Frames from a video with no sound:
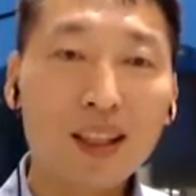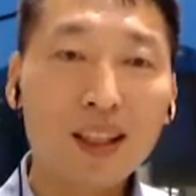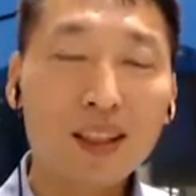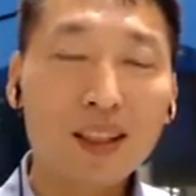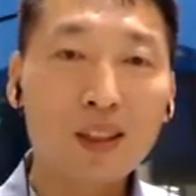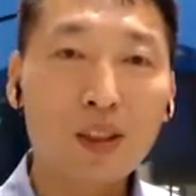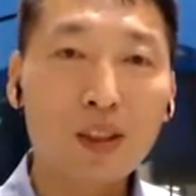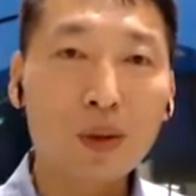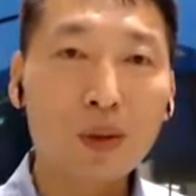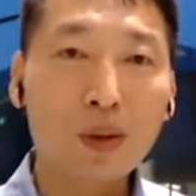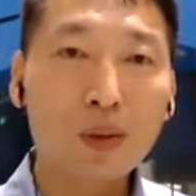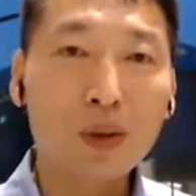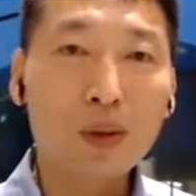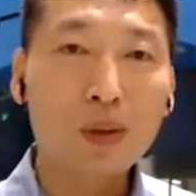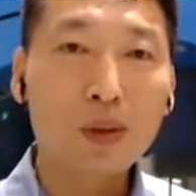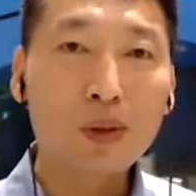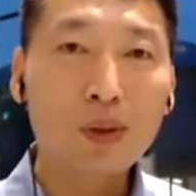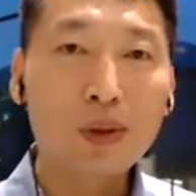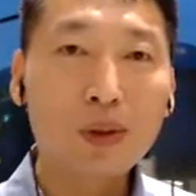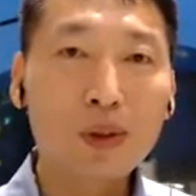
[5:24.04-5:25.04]
So
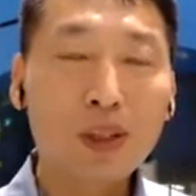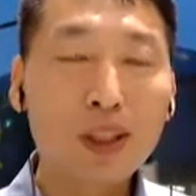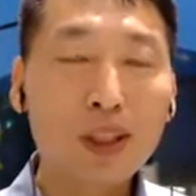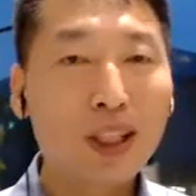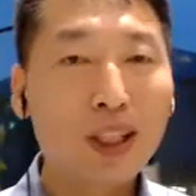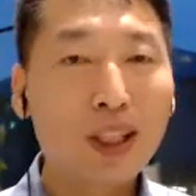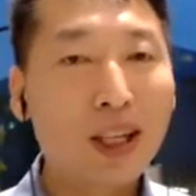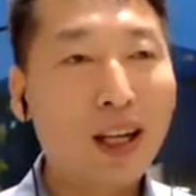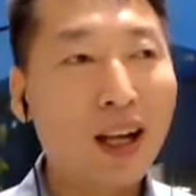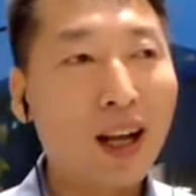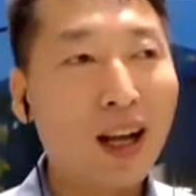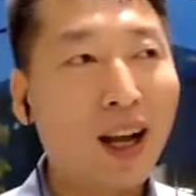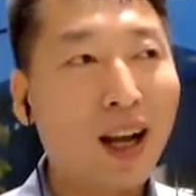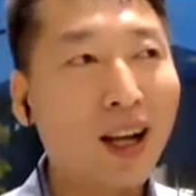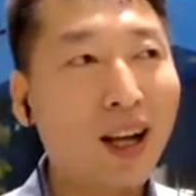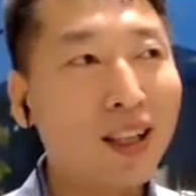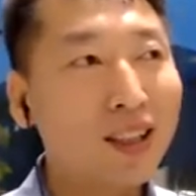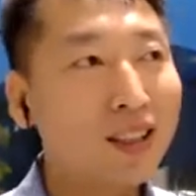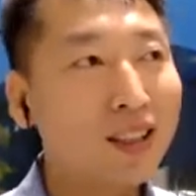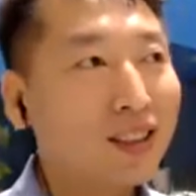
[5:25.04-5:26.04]

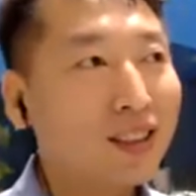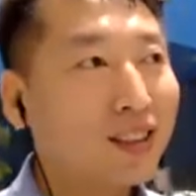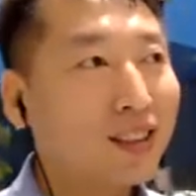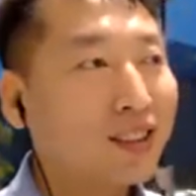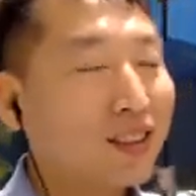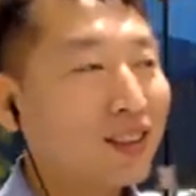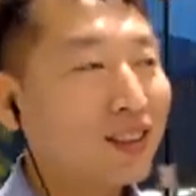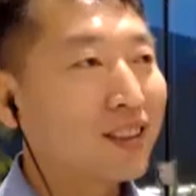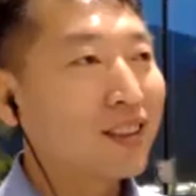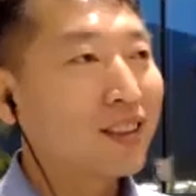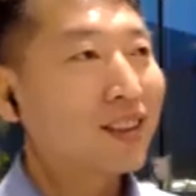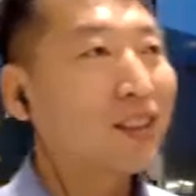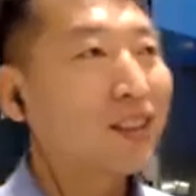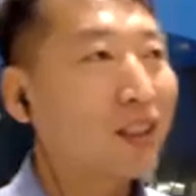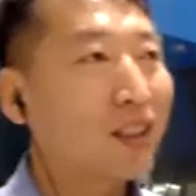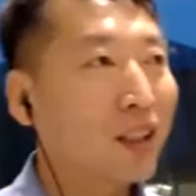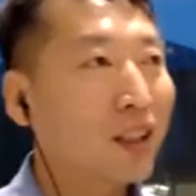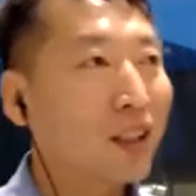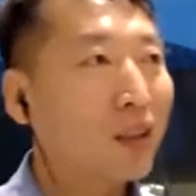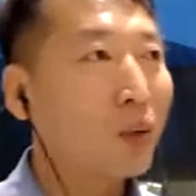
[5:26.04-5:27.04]

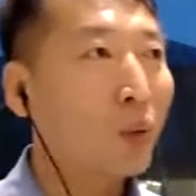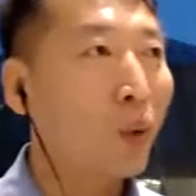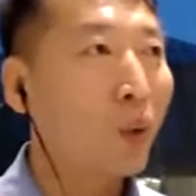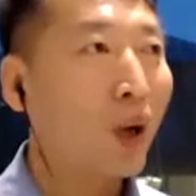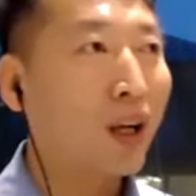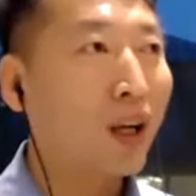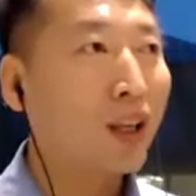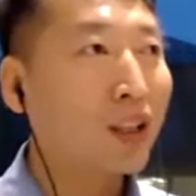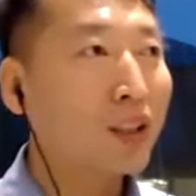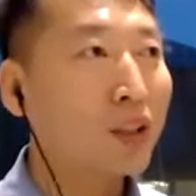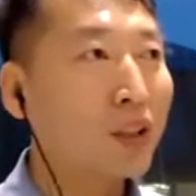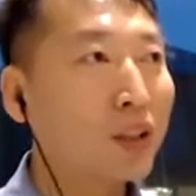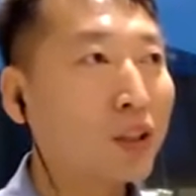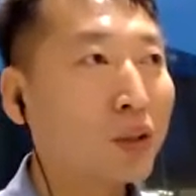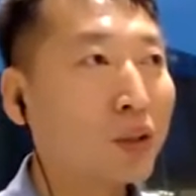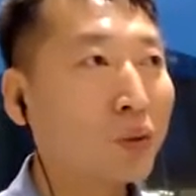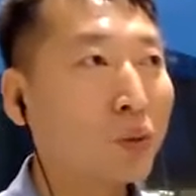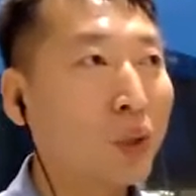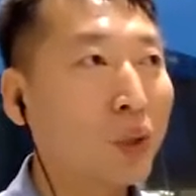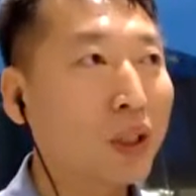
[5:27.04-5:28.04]
what I could
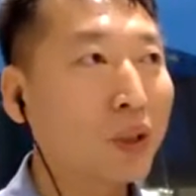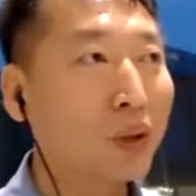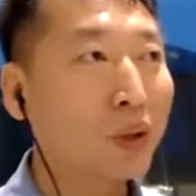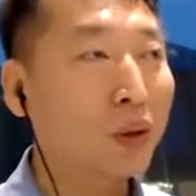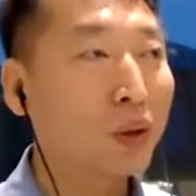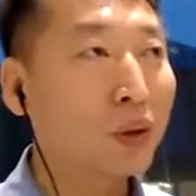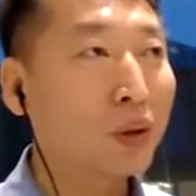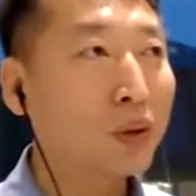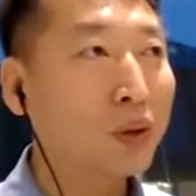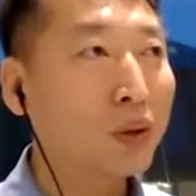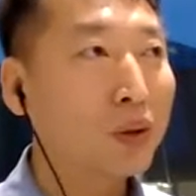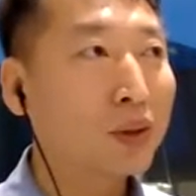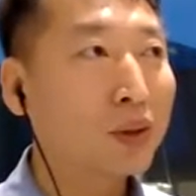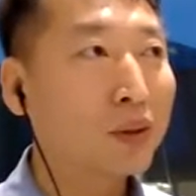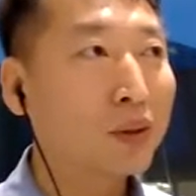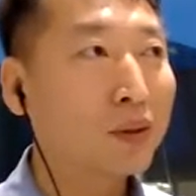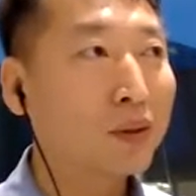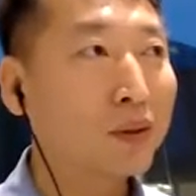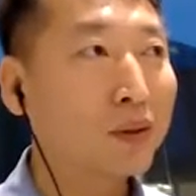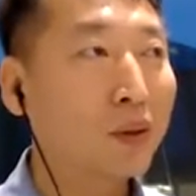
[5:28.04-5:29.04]
recall
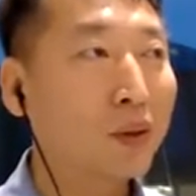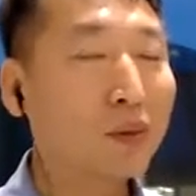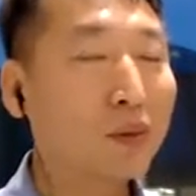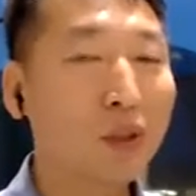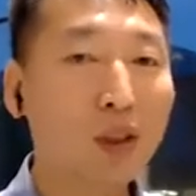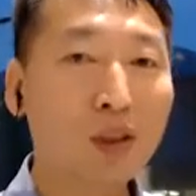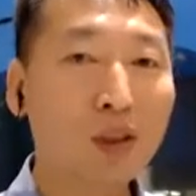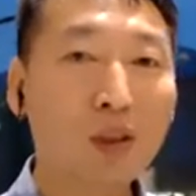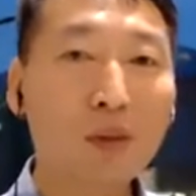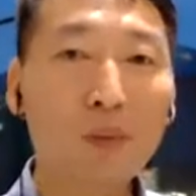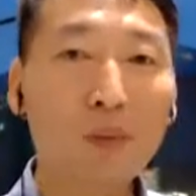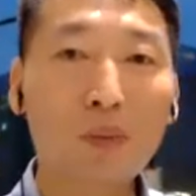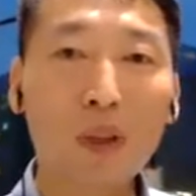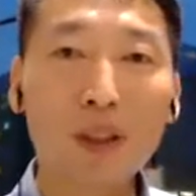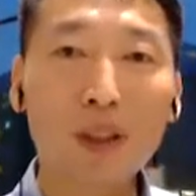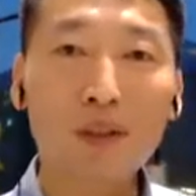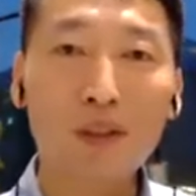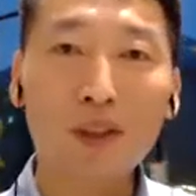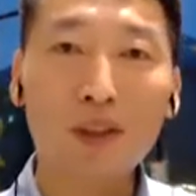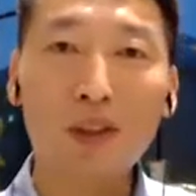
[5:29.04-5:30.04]
from the
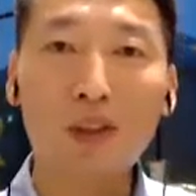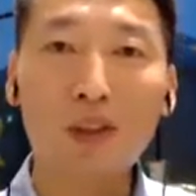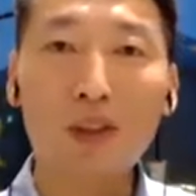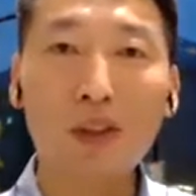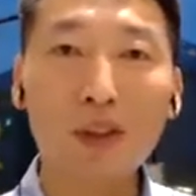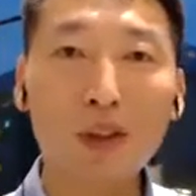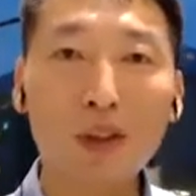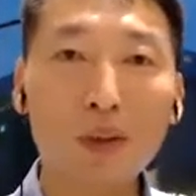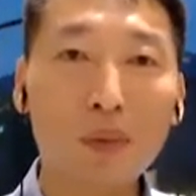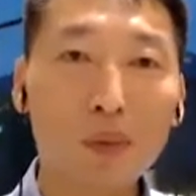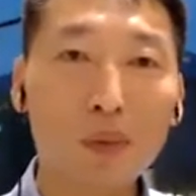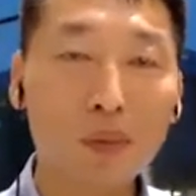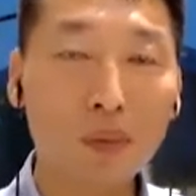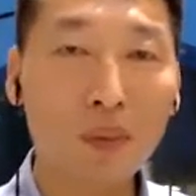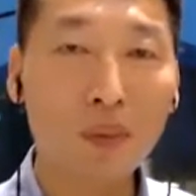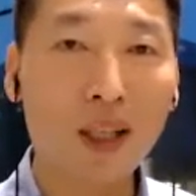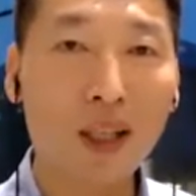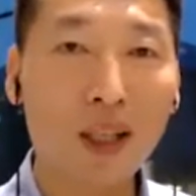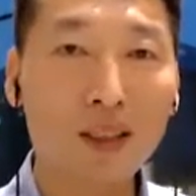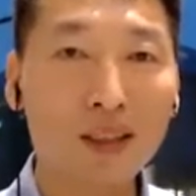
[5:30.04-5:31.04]
previous two
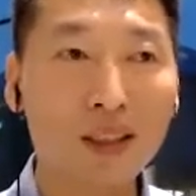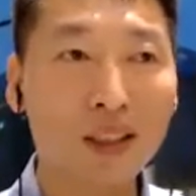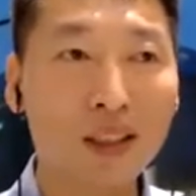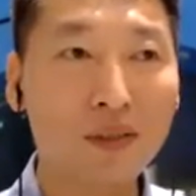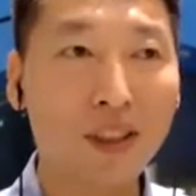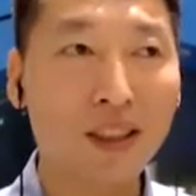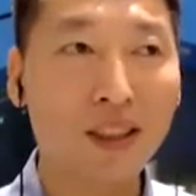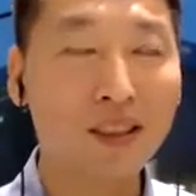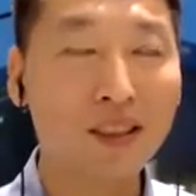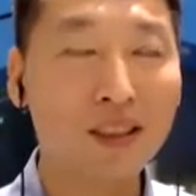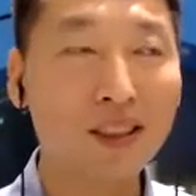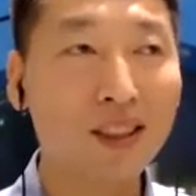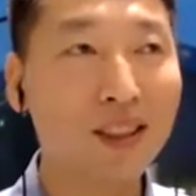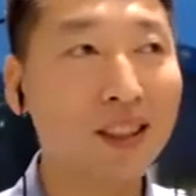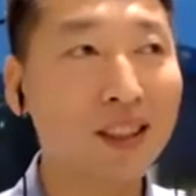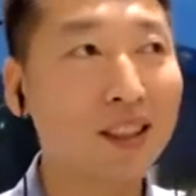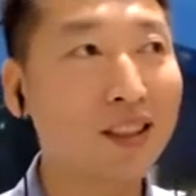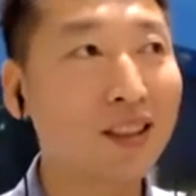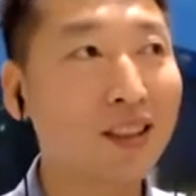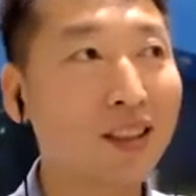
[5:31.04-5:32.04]
events
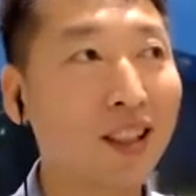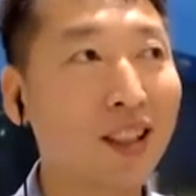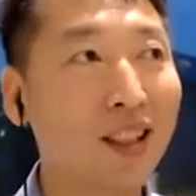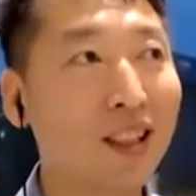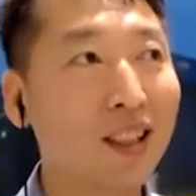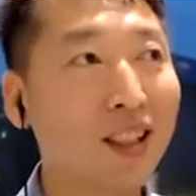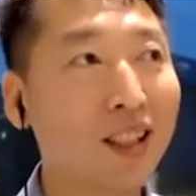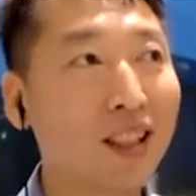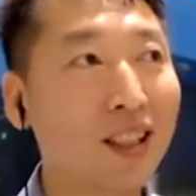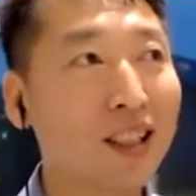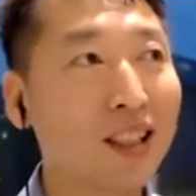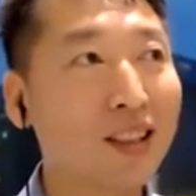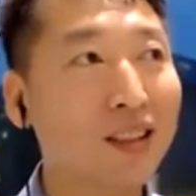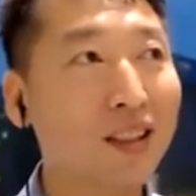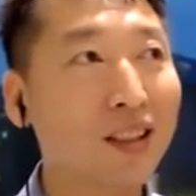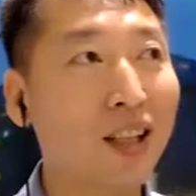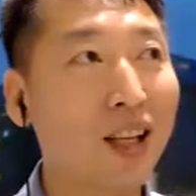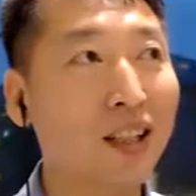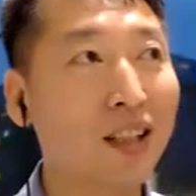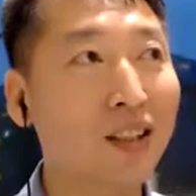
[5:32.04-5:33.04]
is that it's
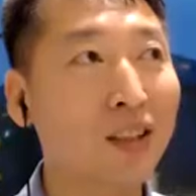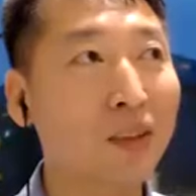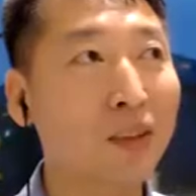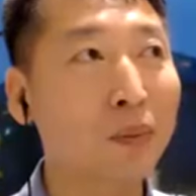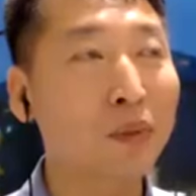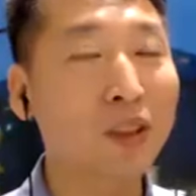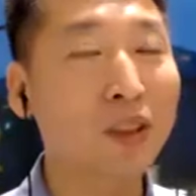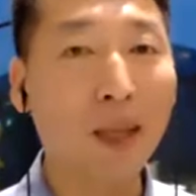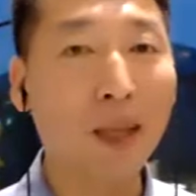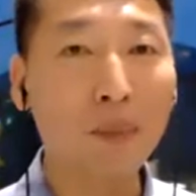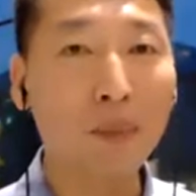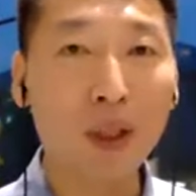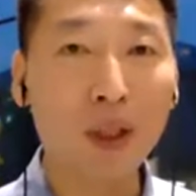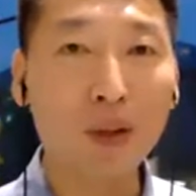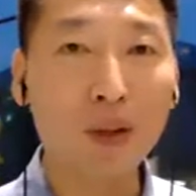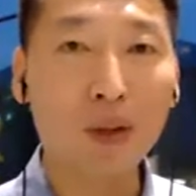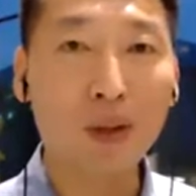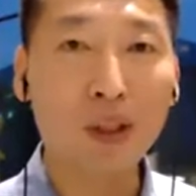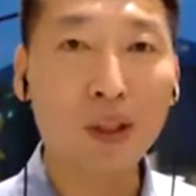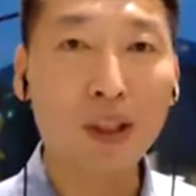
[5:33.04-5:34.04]
like a tapping
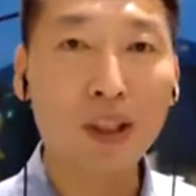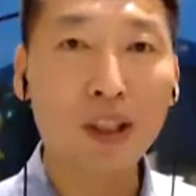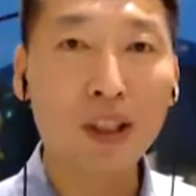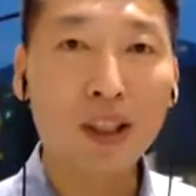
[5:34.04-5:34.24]
on